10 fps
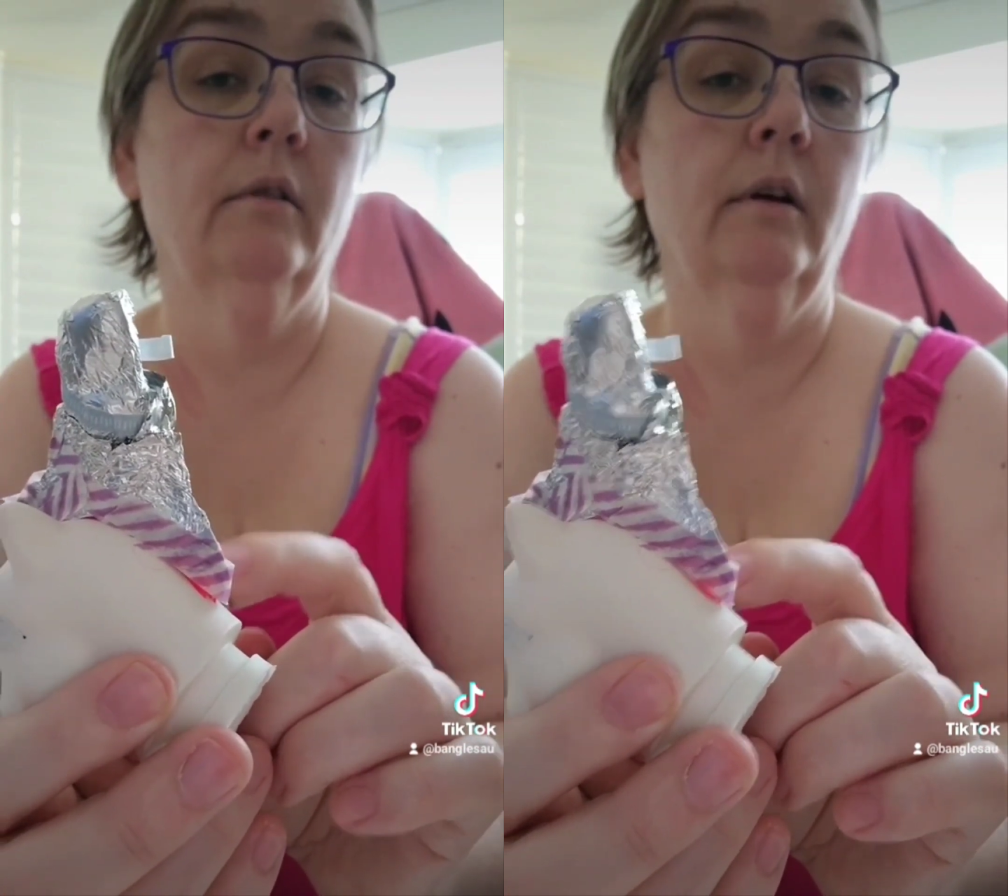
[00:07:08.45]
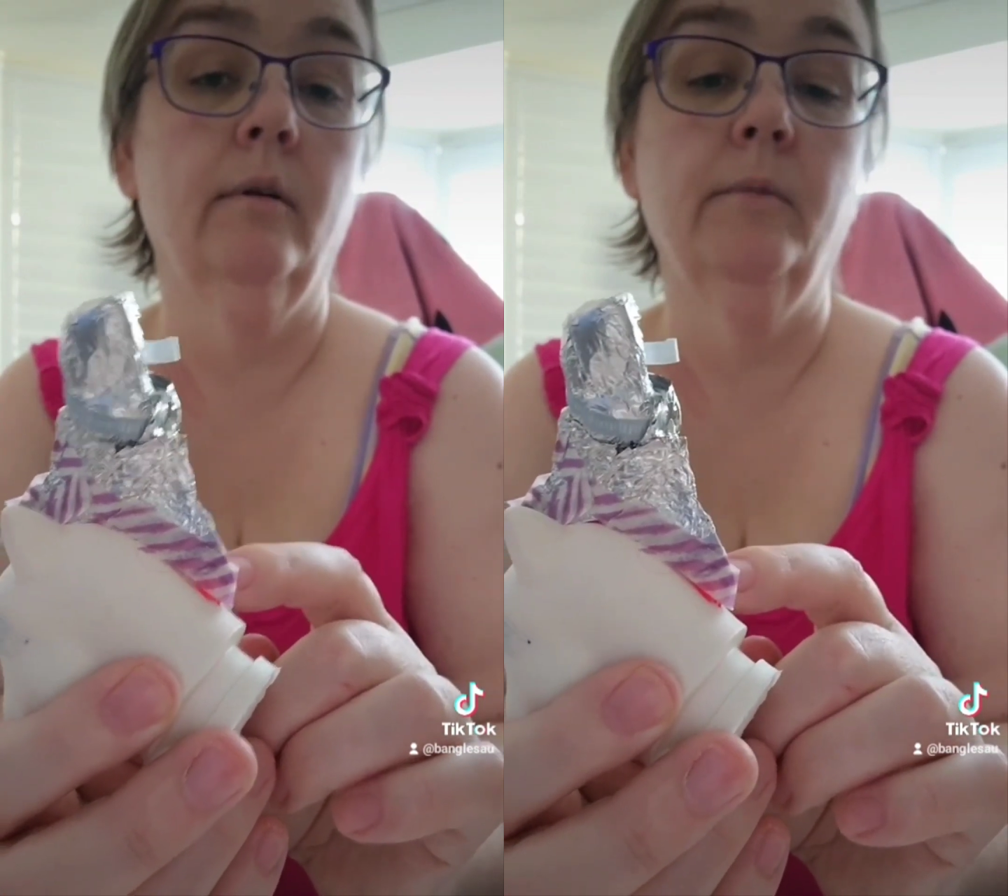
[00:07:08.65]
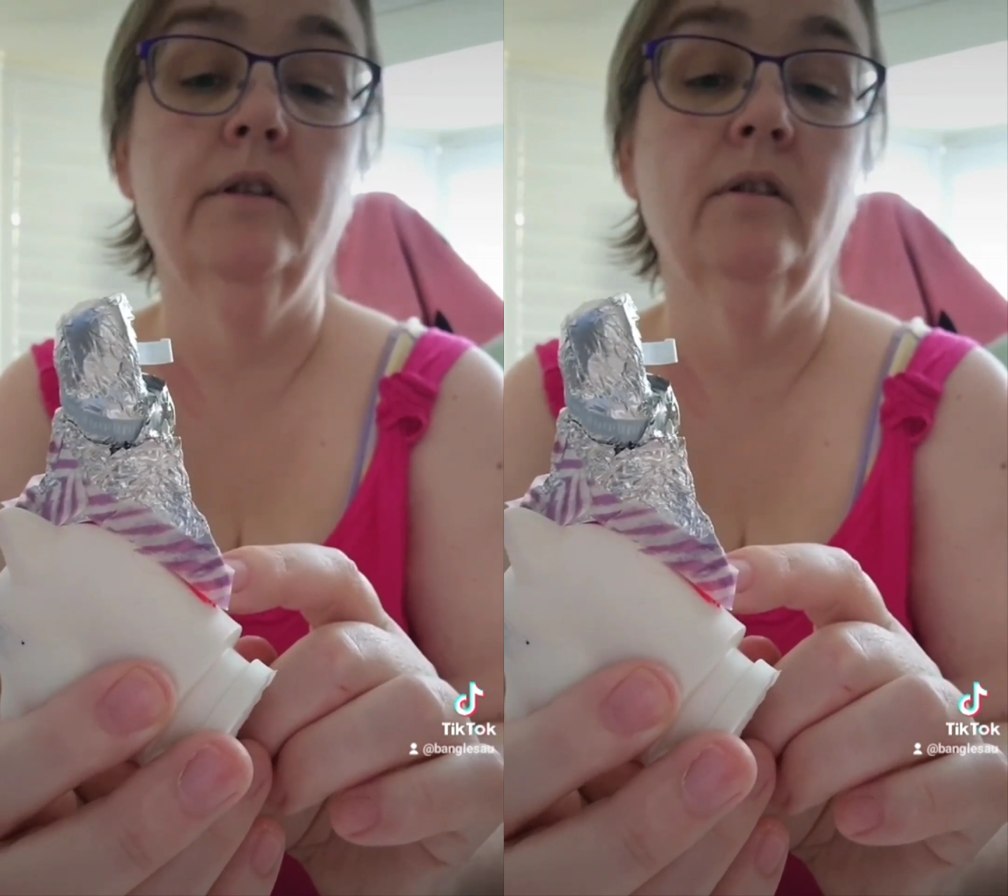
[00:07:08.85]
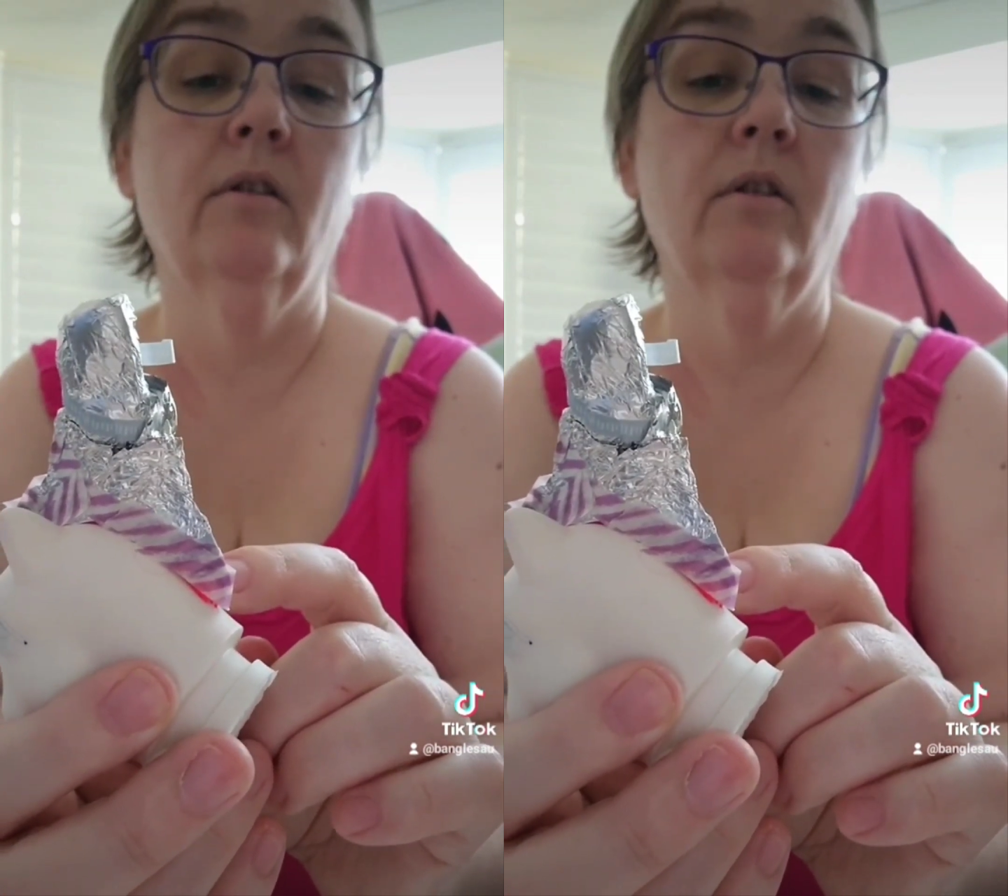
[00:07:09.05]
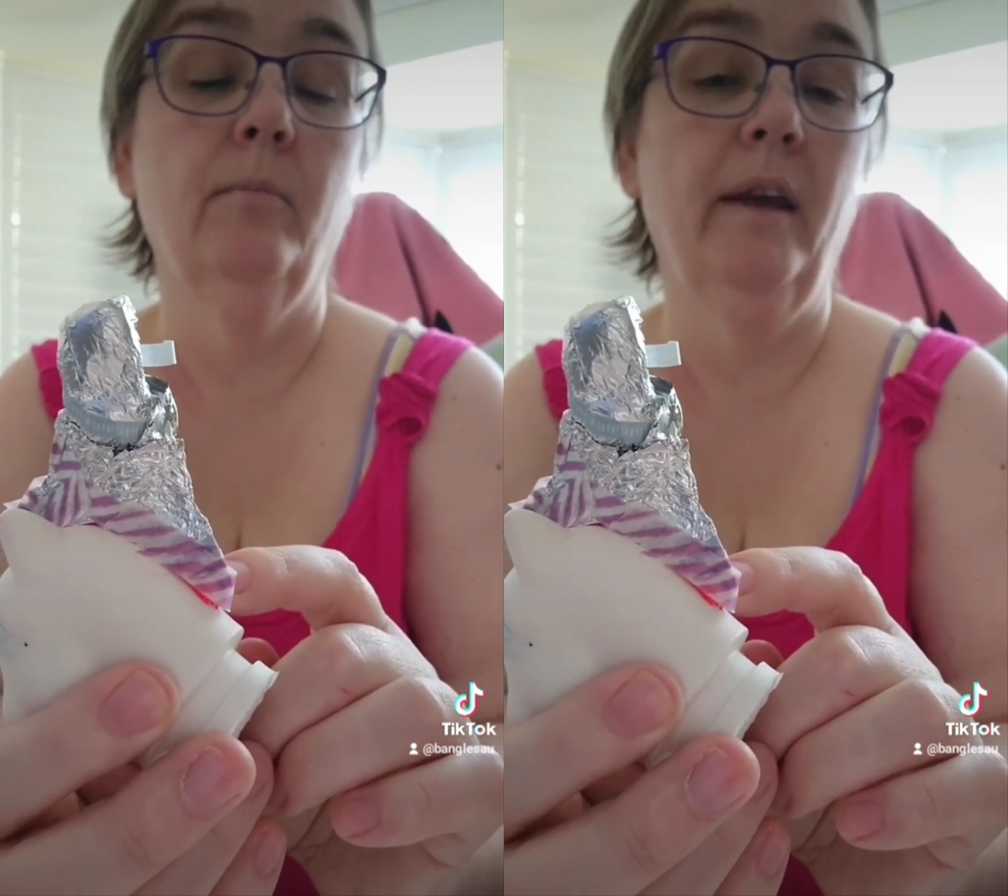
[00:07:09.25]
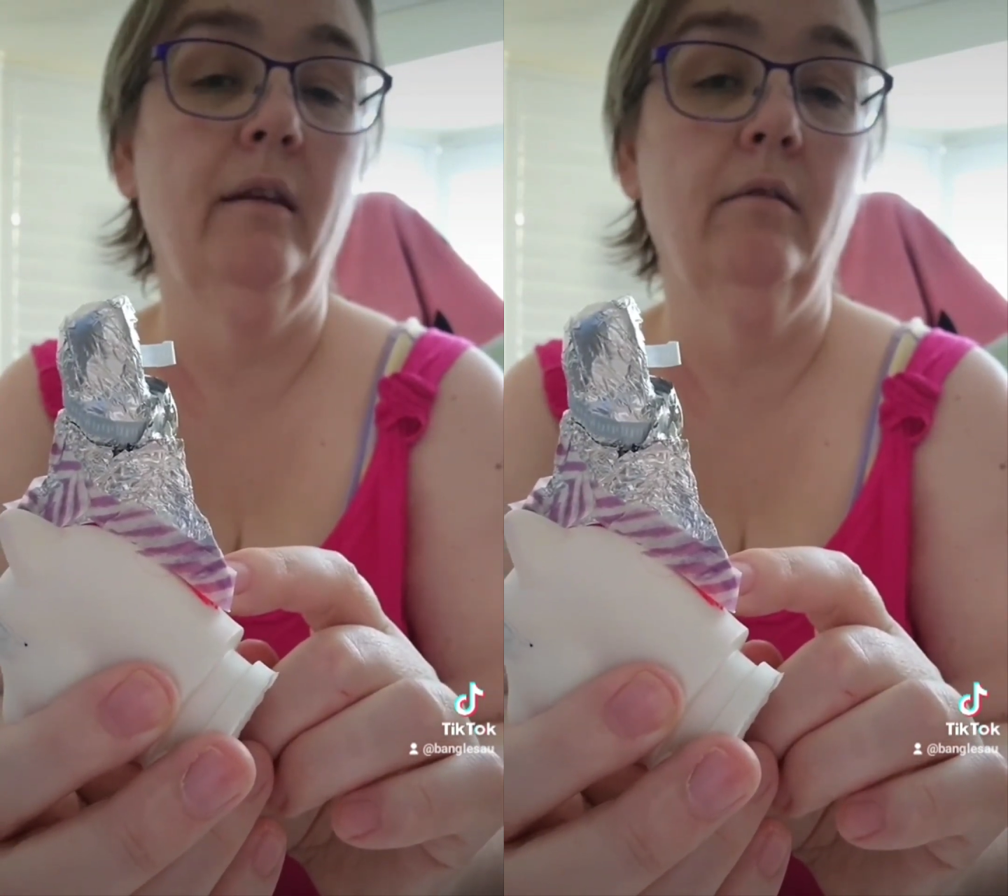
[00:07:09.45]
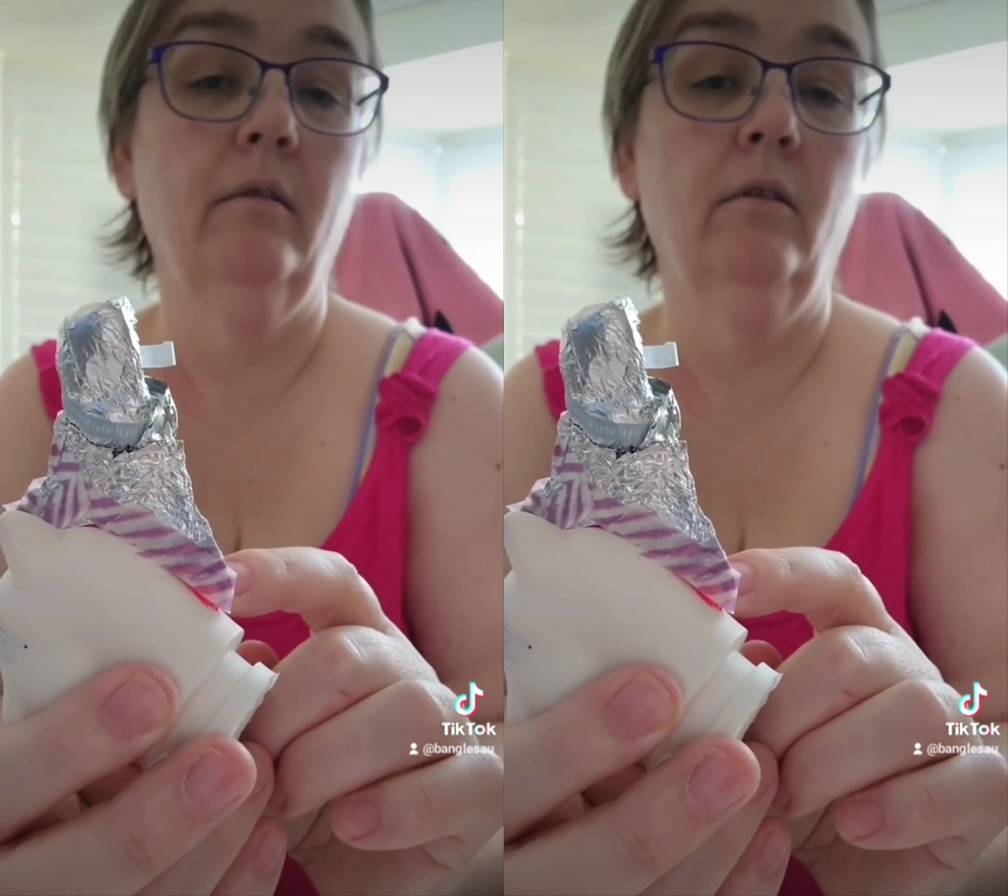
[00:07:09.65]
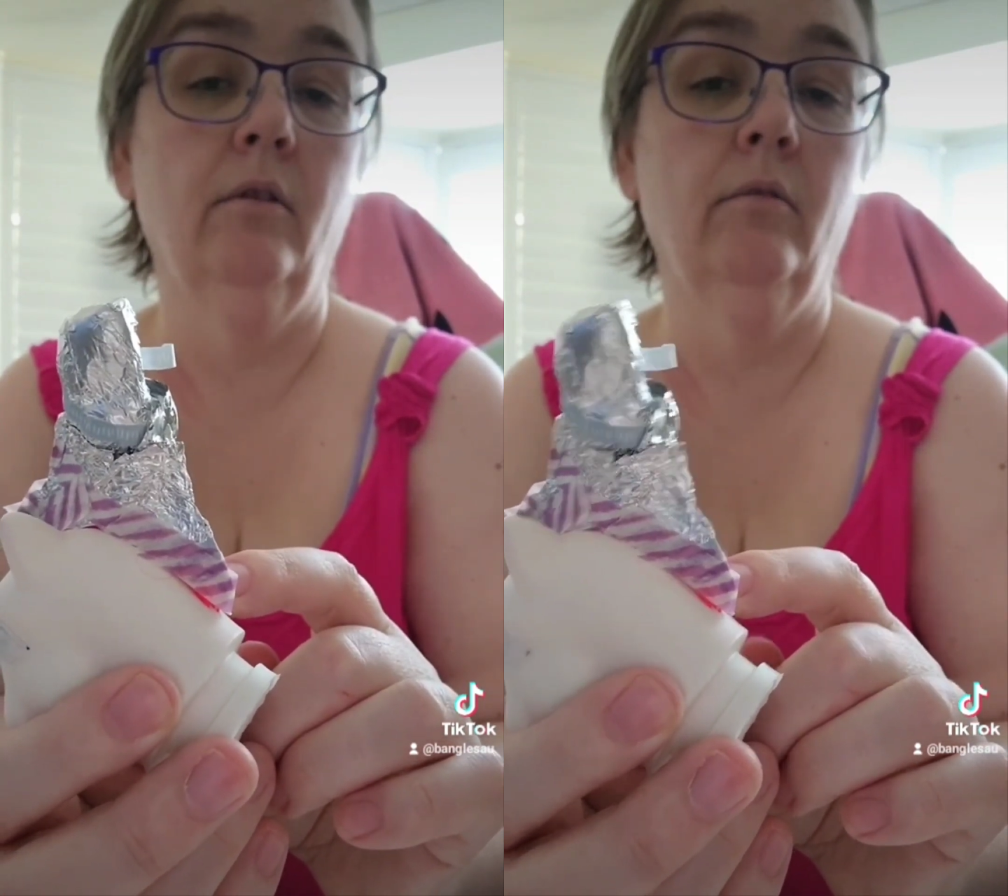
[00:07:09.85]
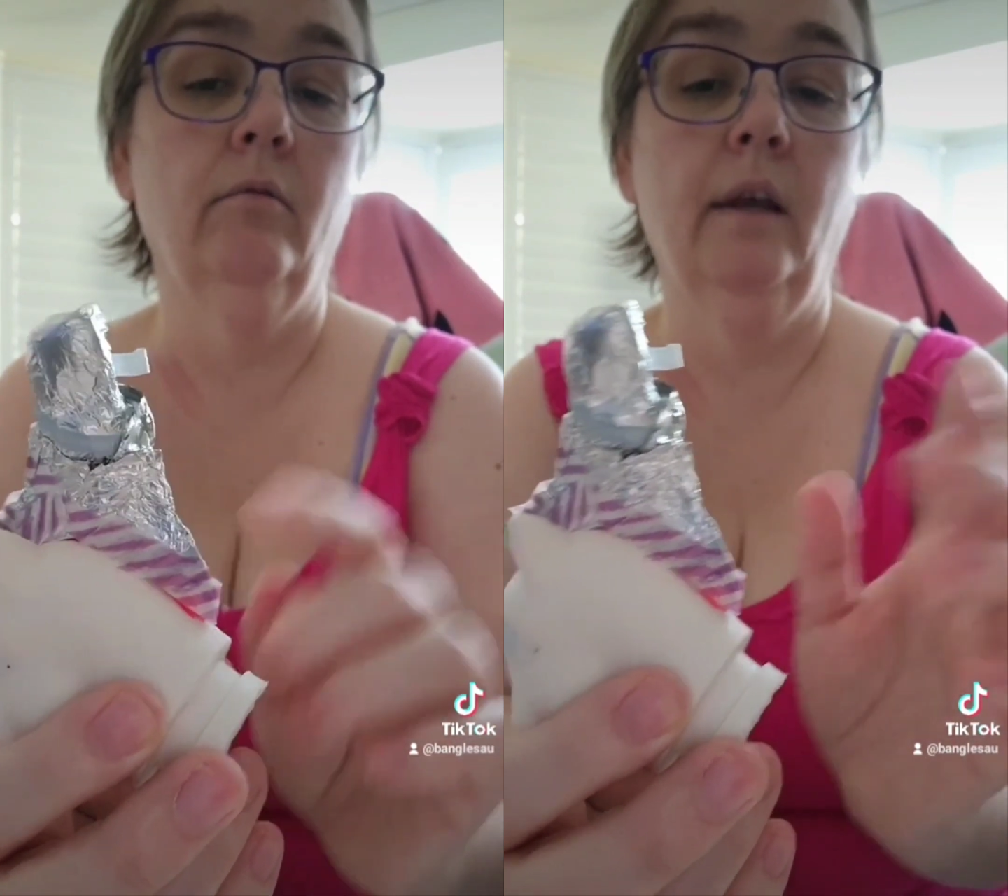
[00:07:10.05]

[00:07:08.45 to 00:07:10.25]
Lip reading: It's not going to make, you know,